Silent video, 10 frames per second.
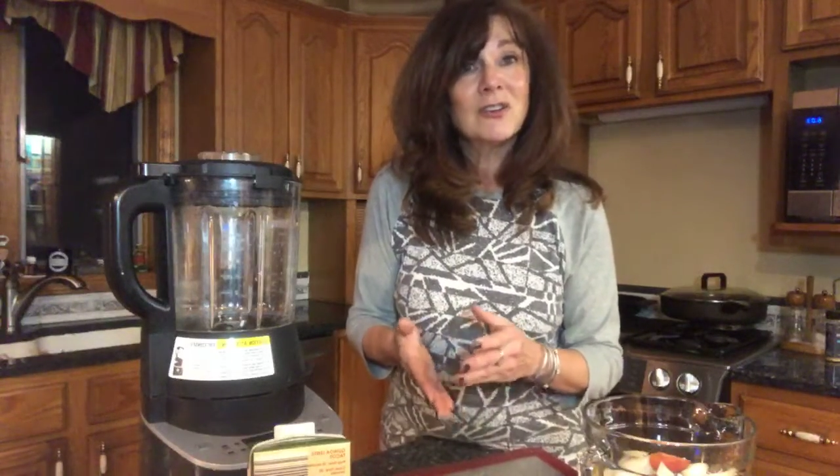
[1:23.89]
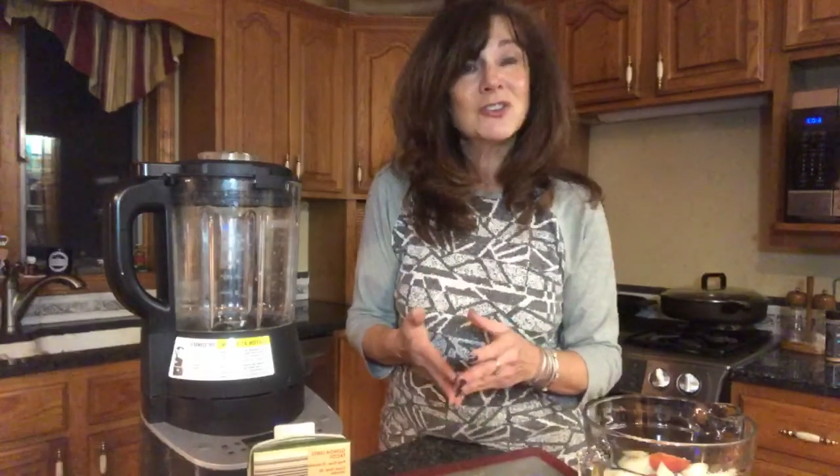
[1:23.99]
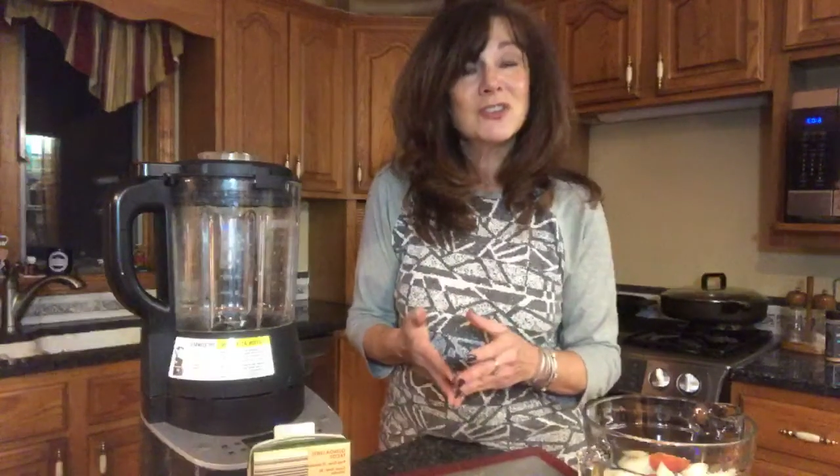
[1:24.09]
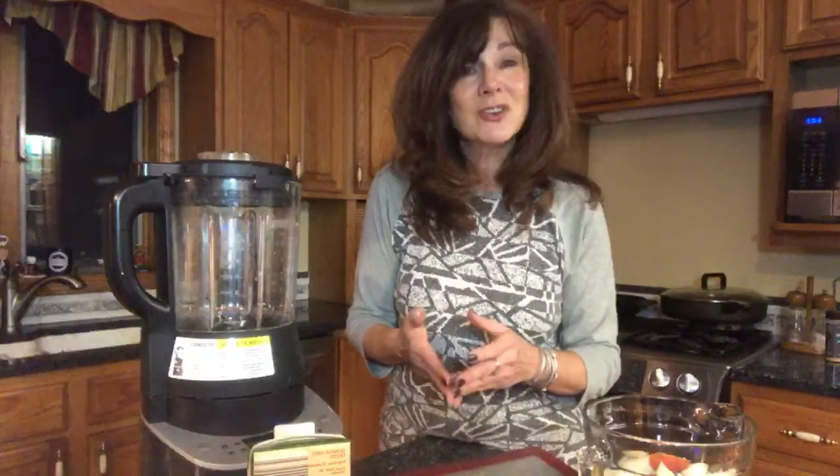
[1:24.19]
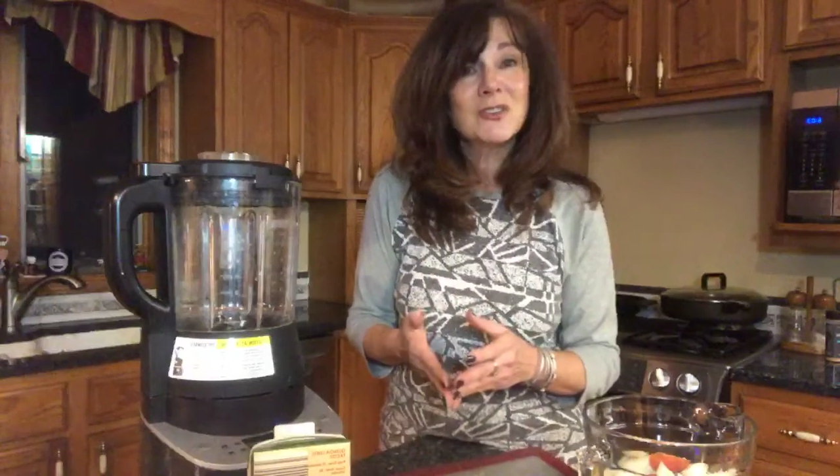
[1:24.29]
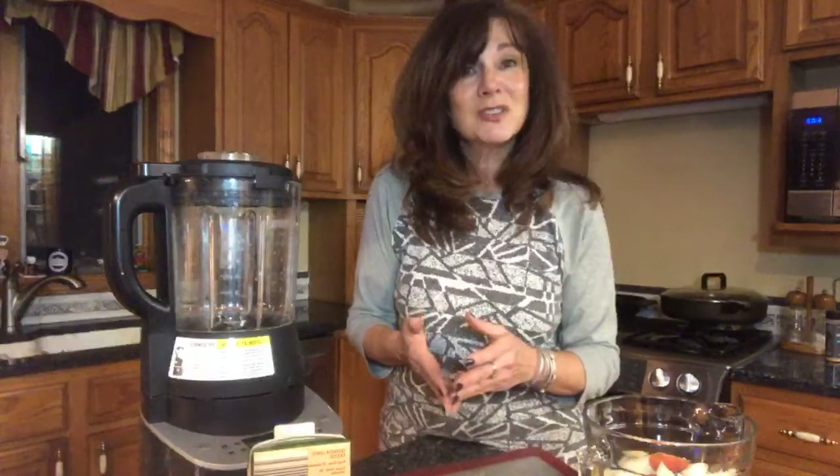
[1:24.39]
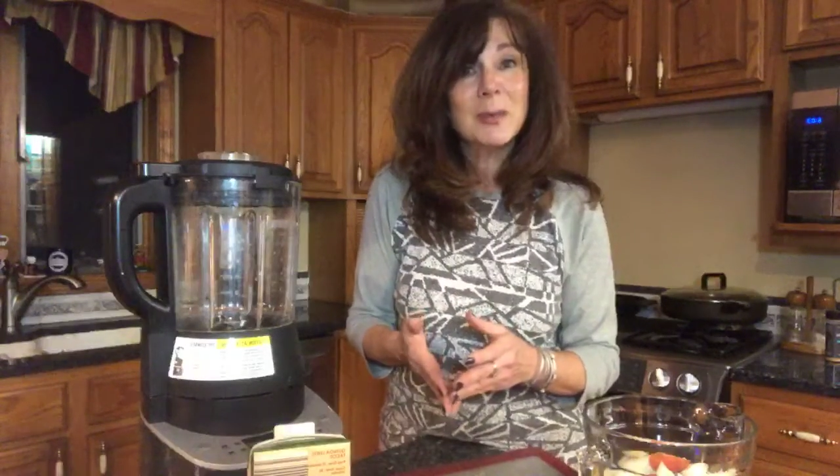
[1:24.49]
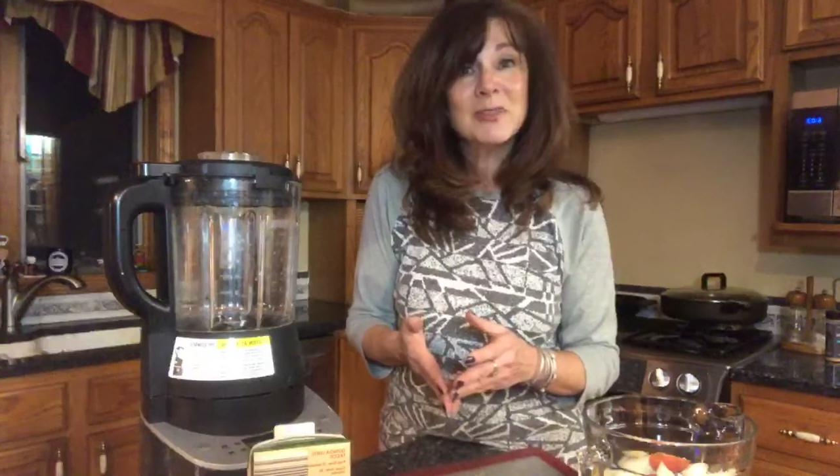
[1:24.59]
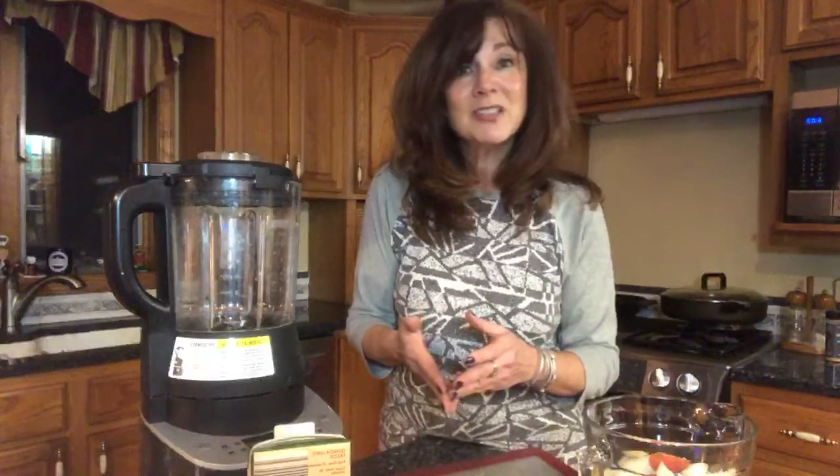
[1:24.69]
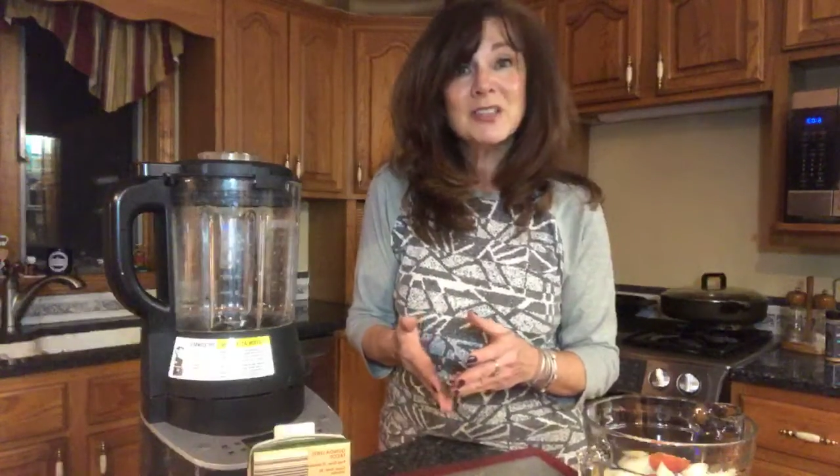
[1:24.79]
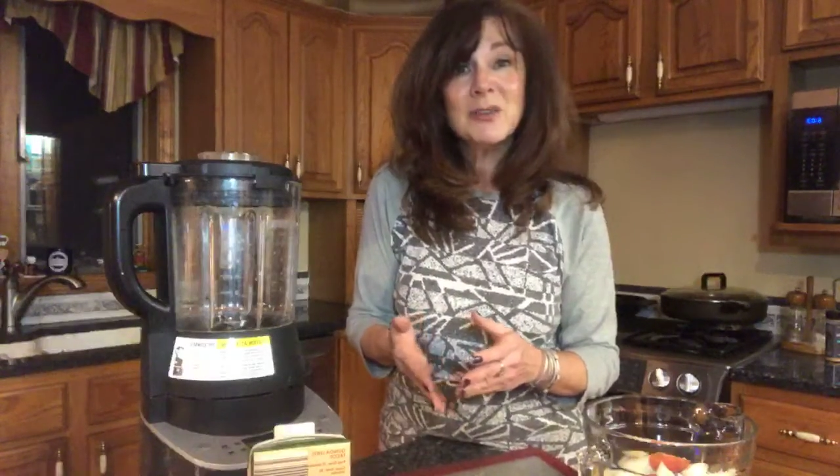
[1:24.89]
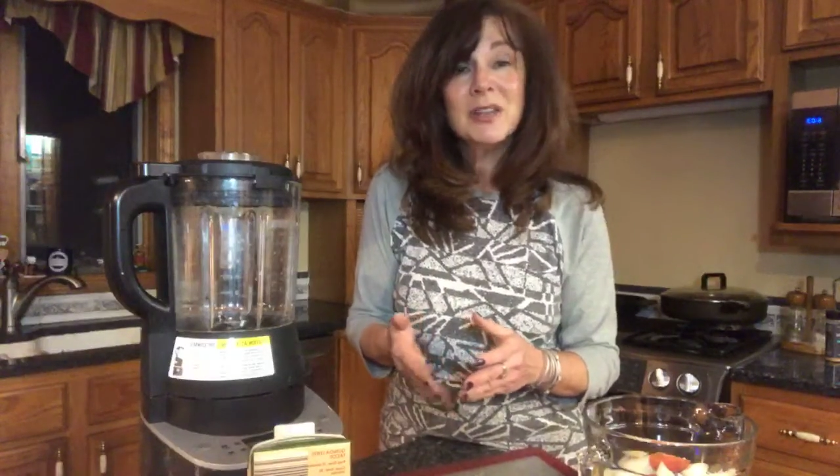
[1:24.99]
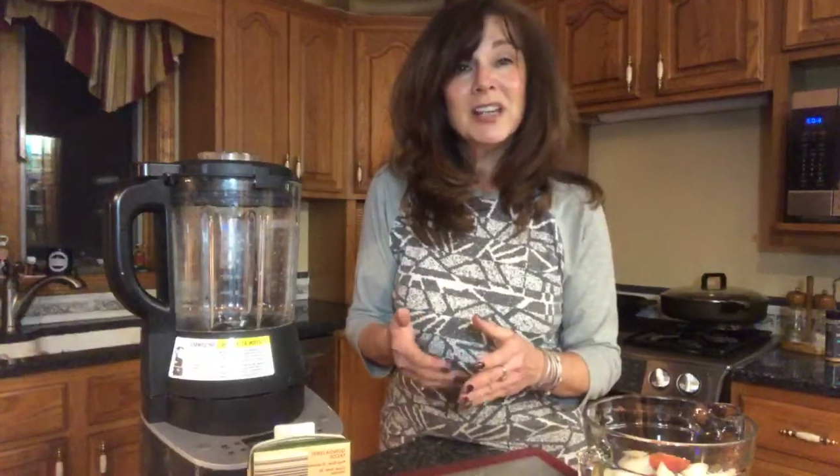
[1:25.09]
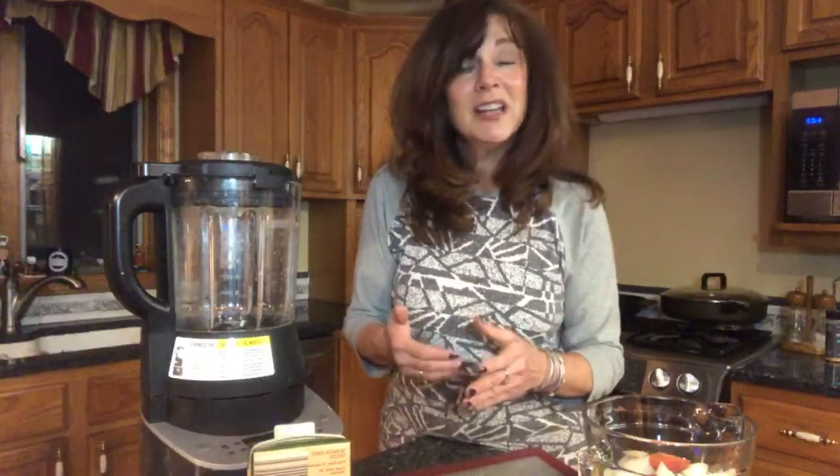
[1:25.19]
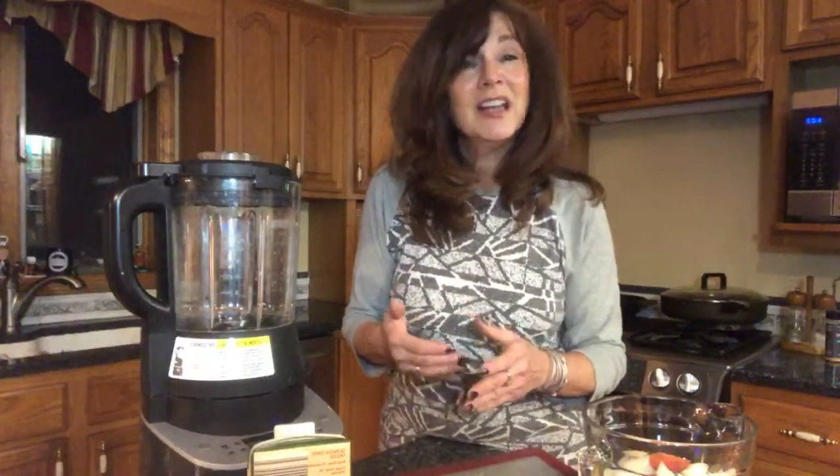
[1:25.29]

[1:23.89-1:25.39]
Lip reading: or sugar substitute.